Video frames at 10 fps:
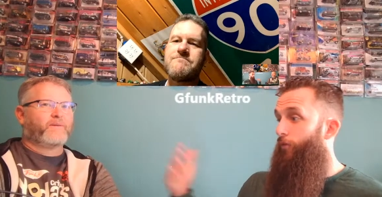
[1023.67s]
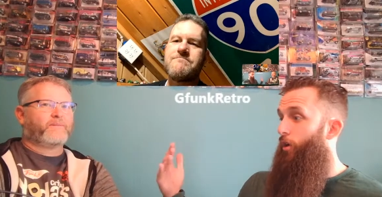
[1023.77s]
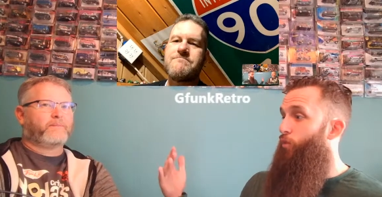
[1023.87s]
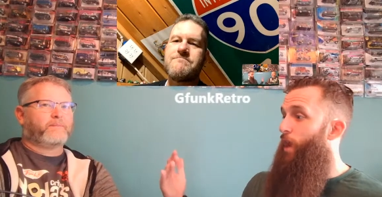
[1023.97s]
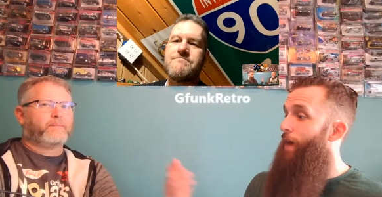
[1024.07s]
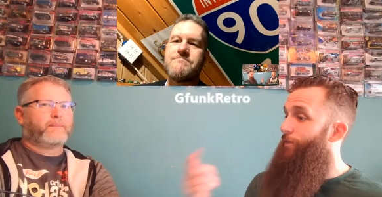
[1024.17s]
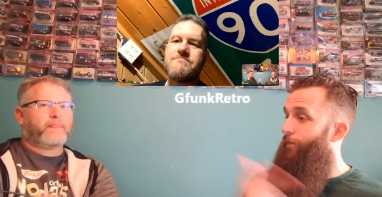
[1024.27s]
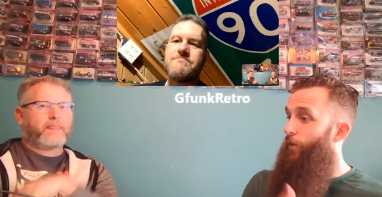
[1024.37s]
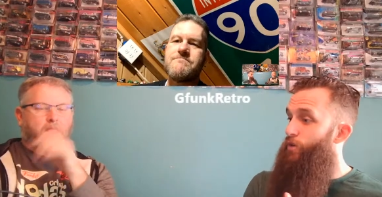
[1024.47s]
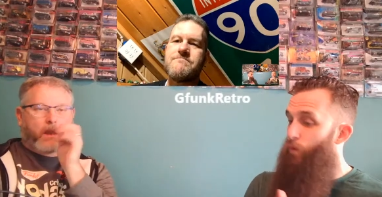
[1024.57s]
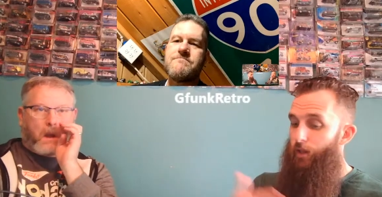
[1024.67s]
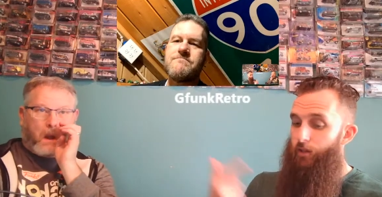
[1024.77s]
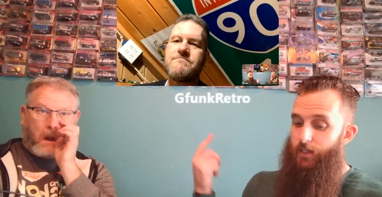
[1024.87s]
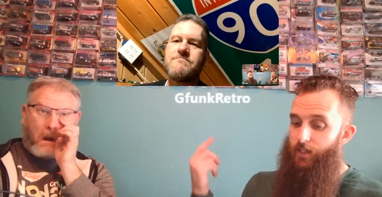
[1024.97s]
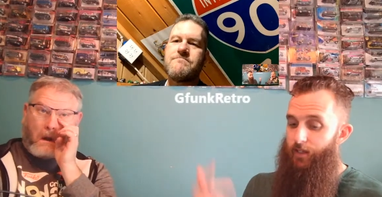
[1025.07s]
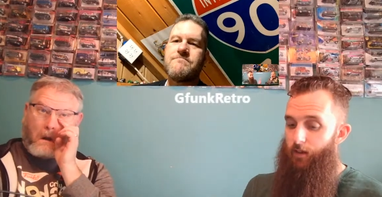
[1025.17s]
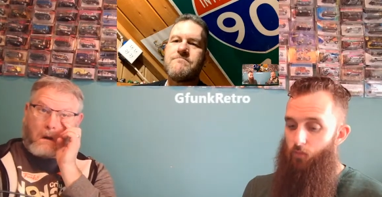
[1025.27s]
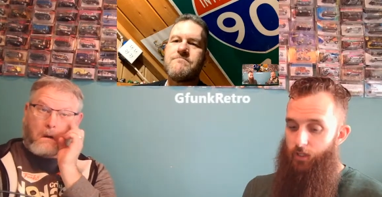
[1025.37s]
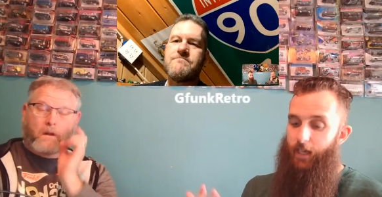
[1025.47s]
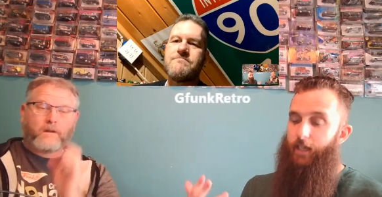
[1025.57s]
Speaker 1: of them. We have the first one. This is
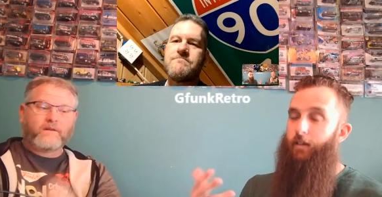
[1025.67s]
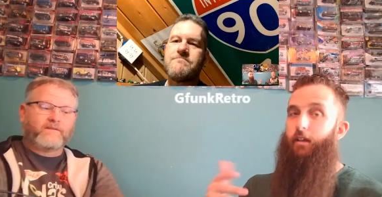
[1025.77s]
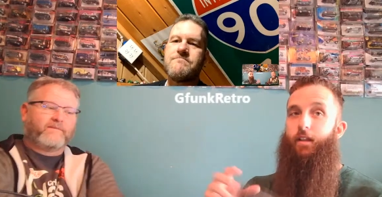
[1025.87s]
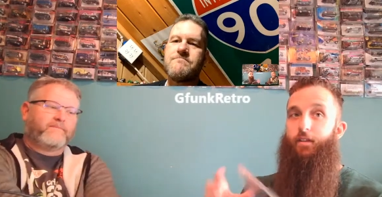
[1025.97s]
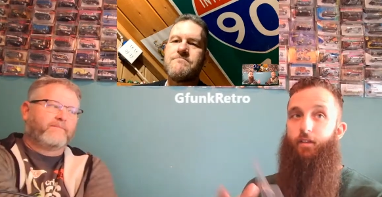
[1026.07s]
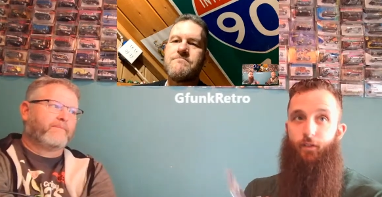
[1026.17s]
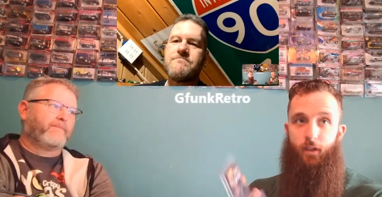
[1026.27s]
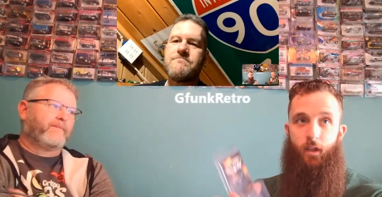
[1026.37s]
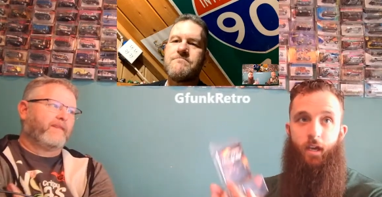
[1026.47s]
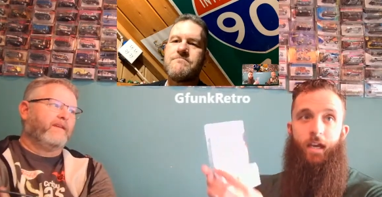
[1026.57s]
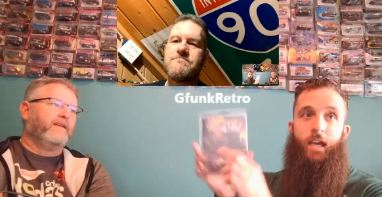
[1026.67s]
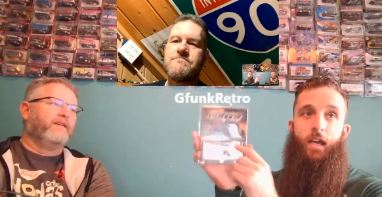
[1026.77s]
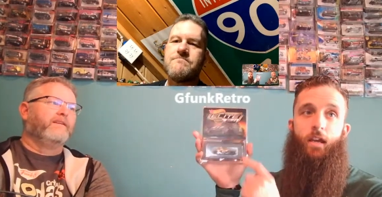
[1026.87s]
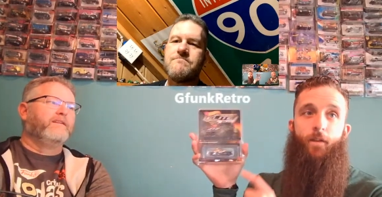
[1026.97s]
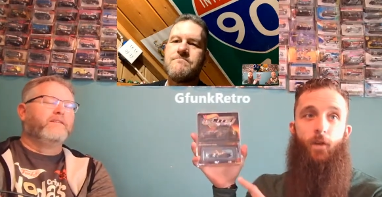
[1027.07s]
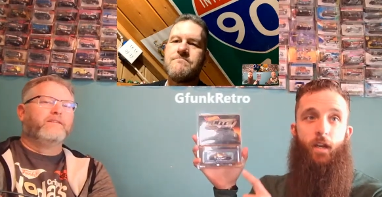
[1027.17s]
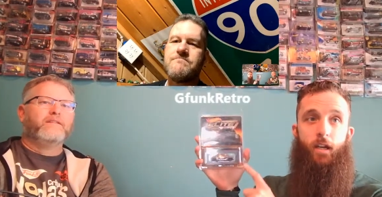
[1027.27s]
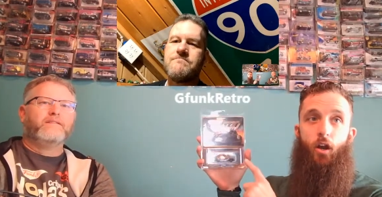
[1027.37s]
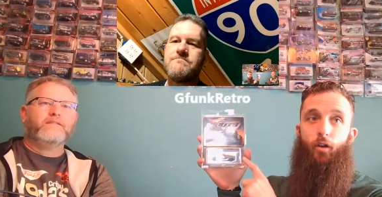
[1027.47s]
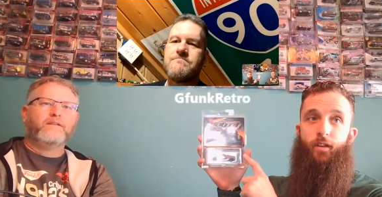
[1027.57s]
well, technically this is if you
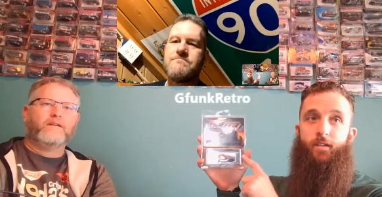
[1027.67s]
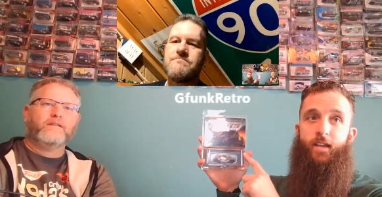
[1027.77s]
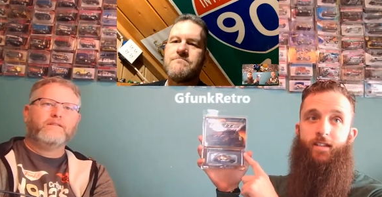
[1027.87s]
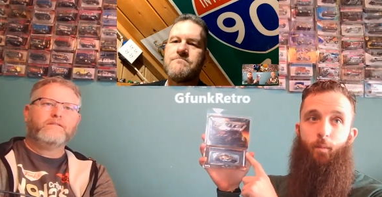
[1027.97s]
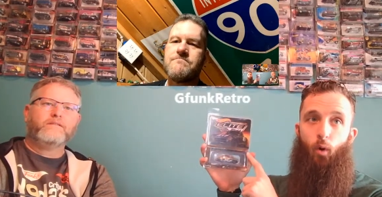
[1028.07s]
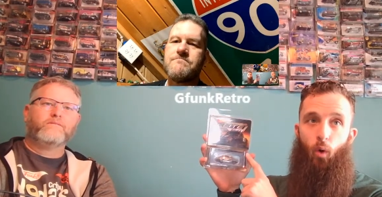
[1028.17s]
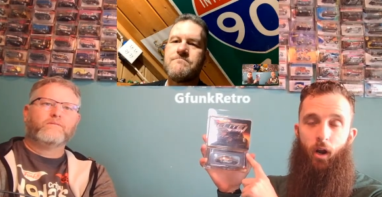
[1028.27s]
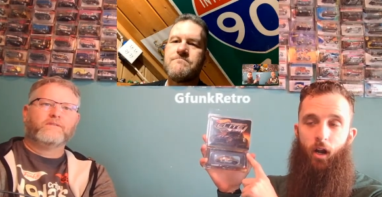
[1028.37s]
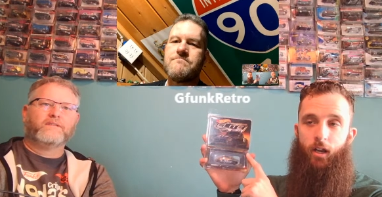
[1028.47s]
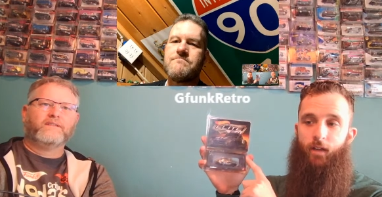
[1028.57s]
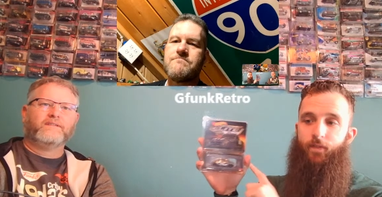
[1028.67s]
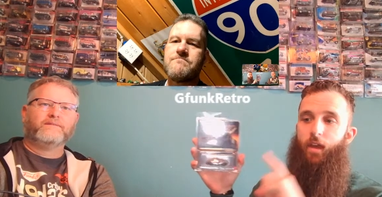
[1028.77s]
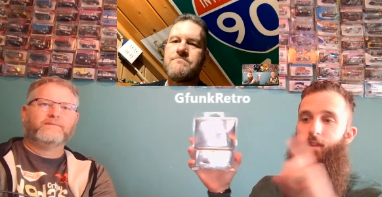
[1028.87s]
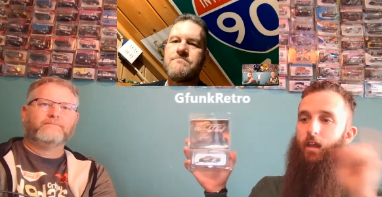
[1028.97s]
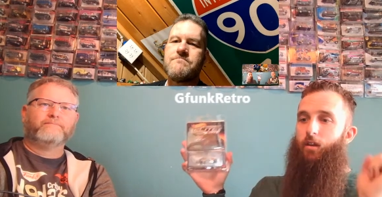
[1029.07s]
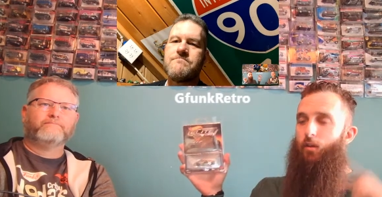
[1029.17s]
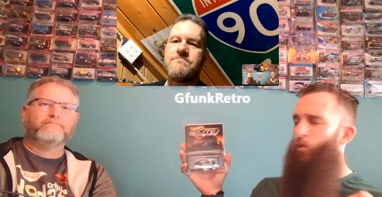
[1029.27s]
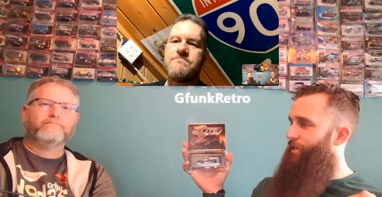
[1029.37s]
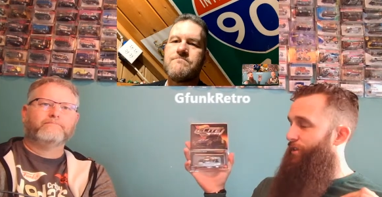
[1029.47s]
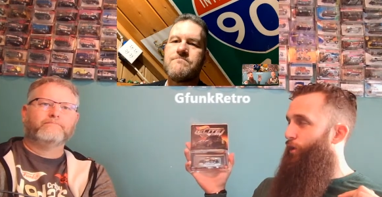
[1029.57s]
didn't know, this says number one on it, and then
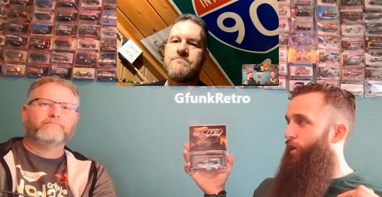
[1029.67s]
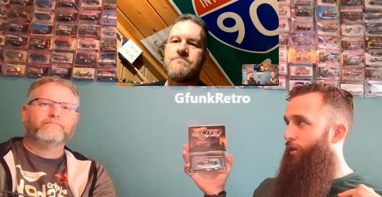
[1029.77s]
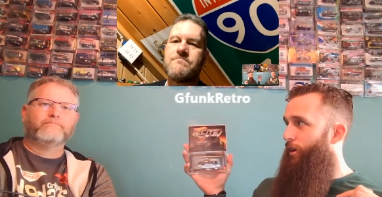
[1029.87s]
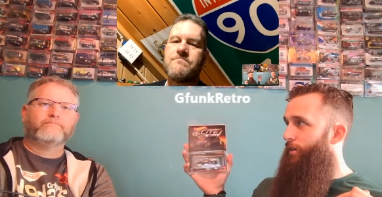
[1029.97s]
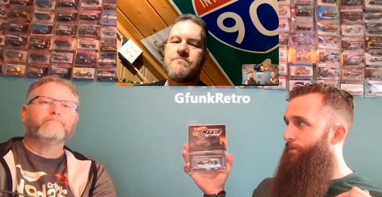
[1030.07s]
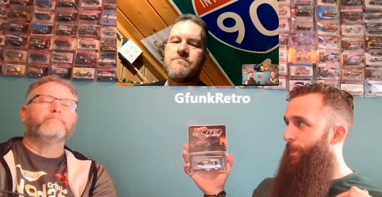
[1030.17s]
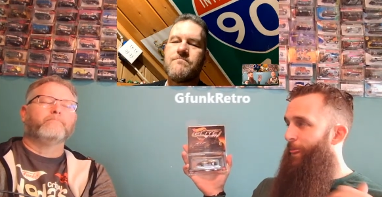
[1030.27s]
was it Toyota?